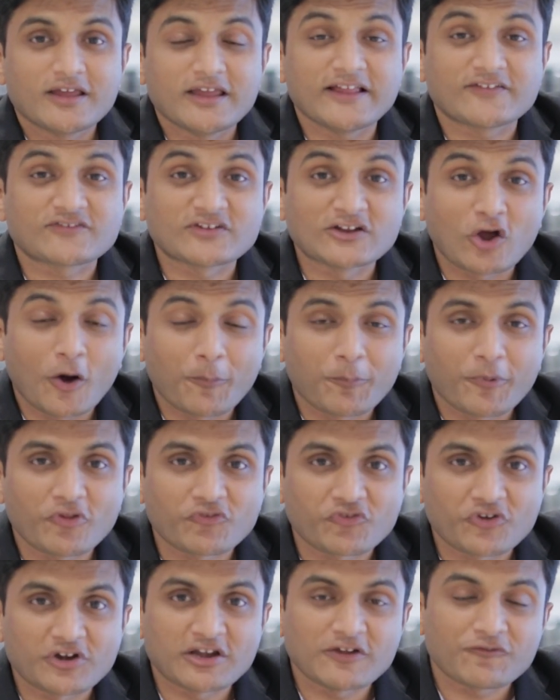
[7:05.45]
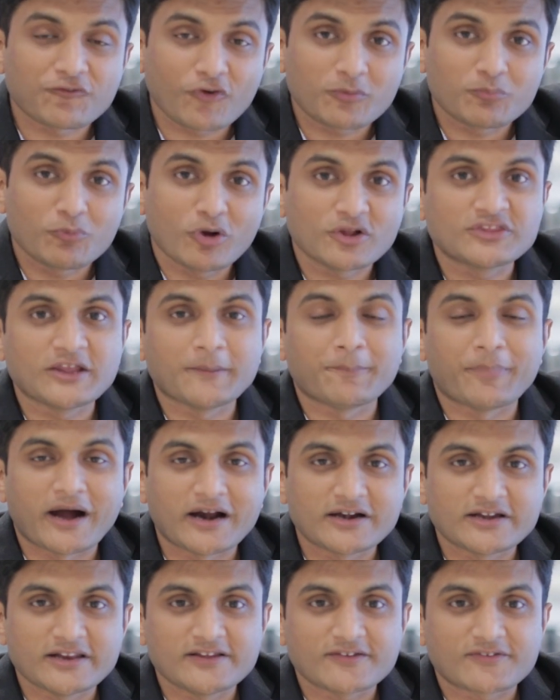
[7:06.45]
It's an opportunity for both the
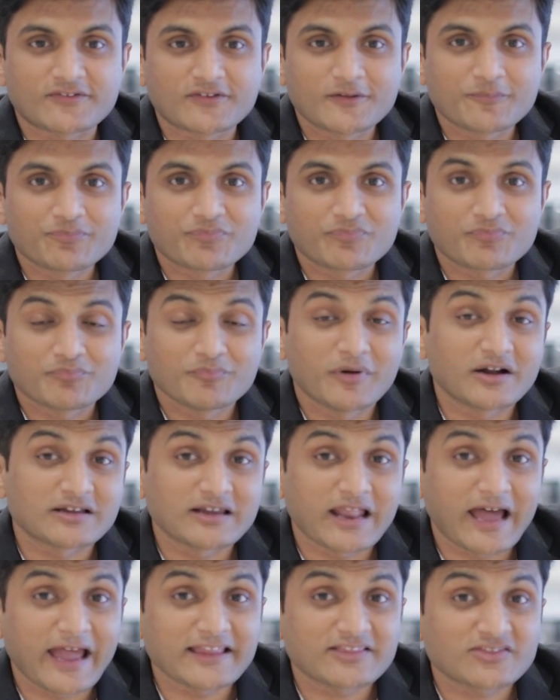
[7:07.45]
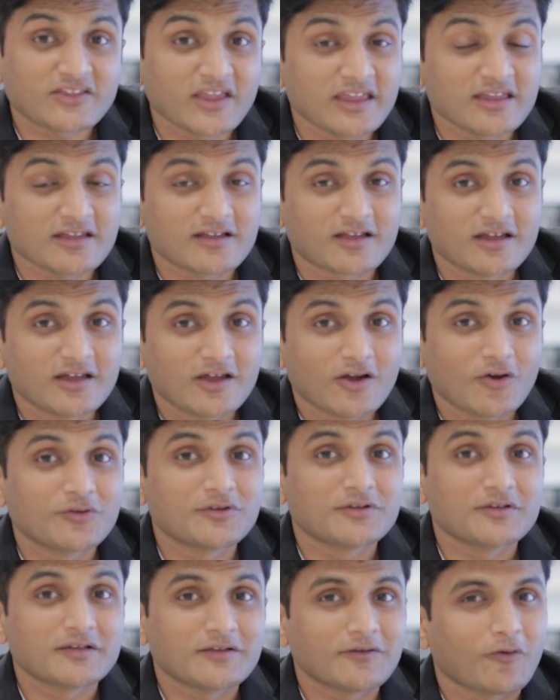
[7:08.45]
parties, but I think
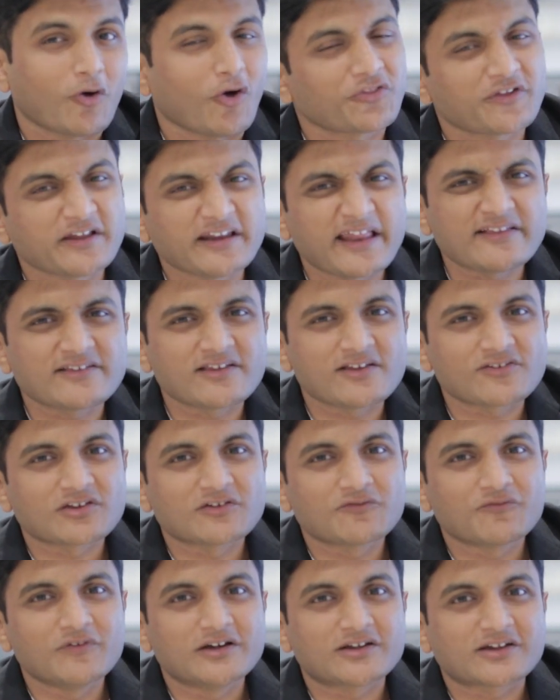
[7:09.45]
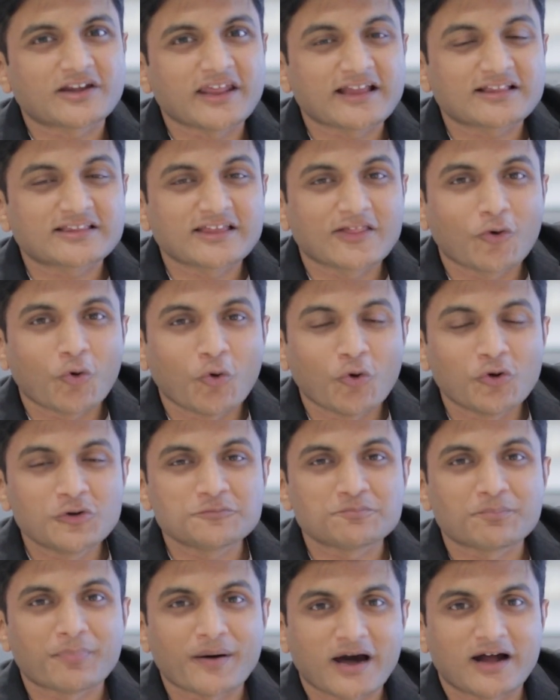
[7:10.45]
organizations will take their
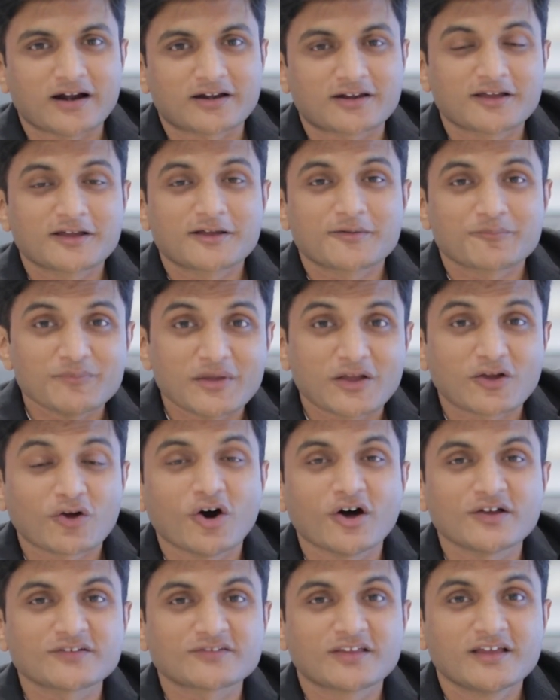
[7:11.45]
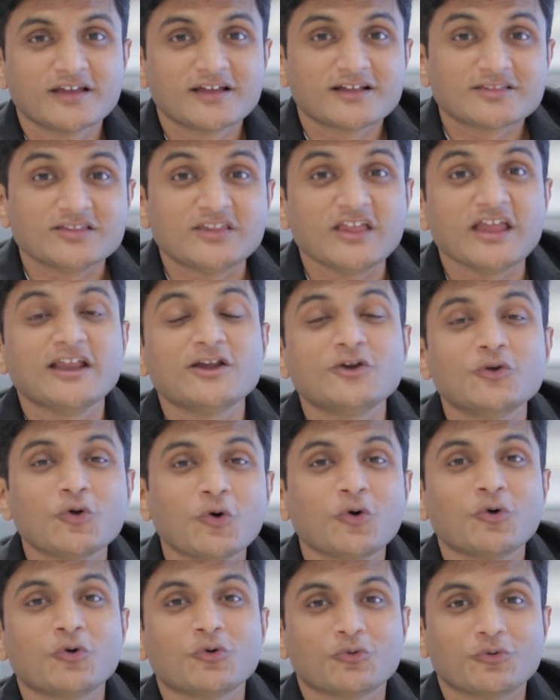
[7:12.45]
own part because they
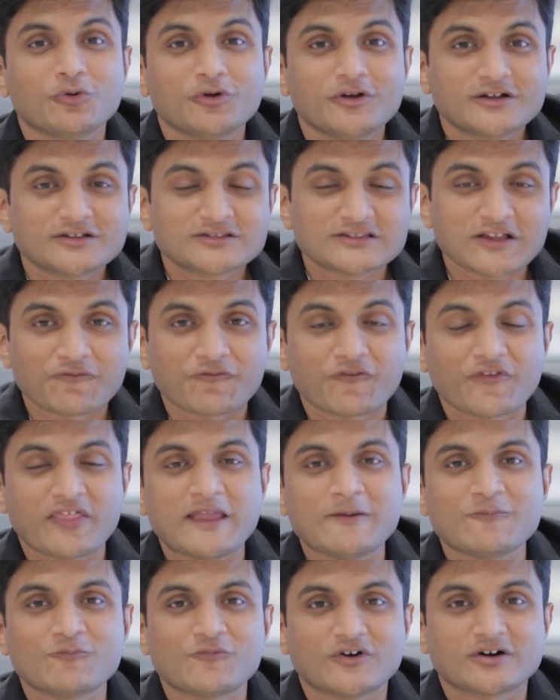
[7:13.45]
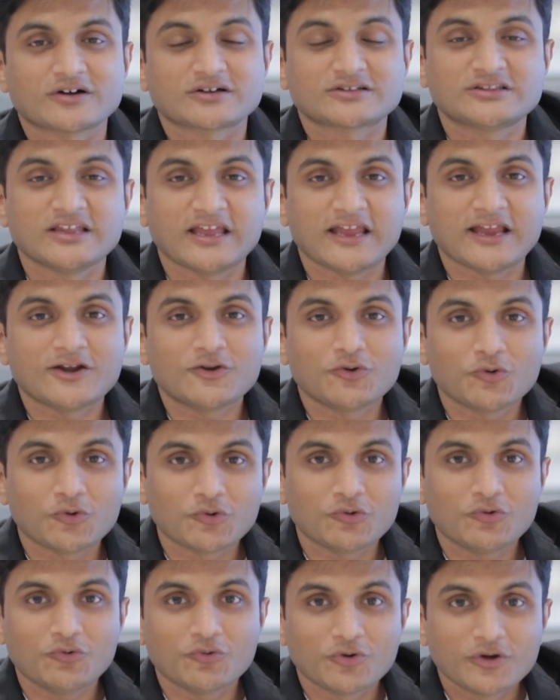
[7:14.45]
know the framework, they
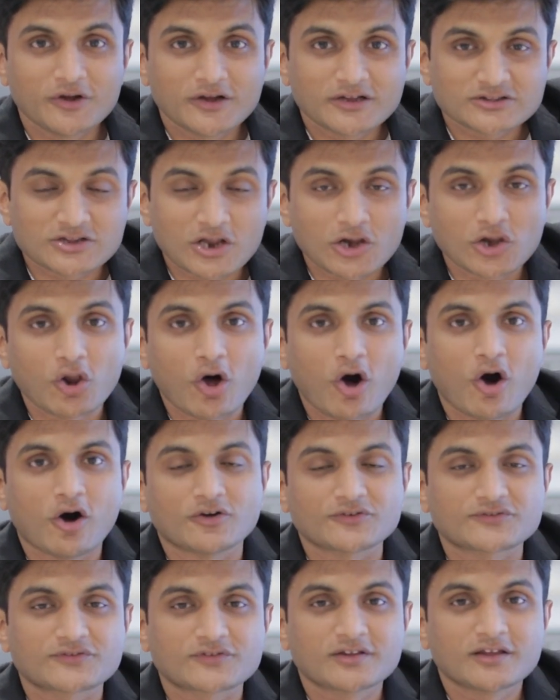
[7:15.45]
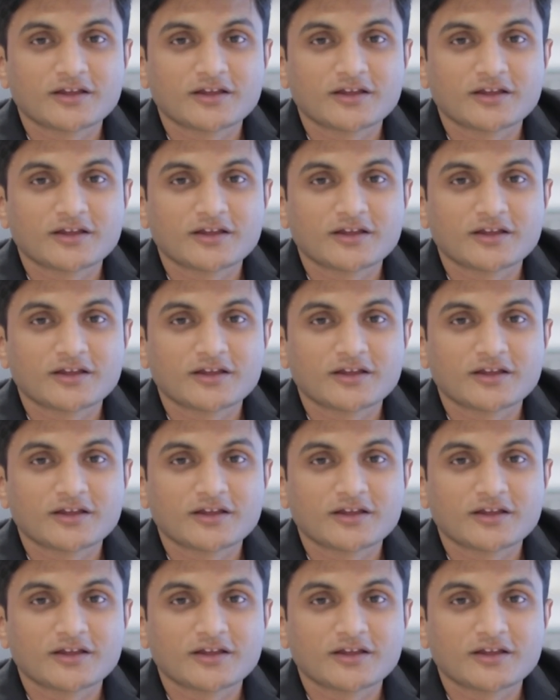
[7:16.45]
know the laws,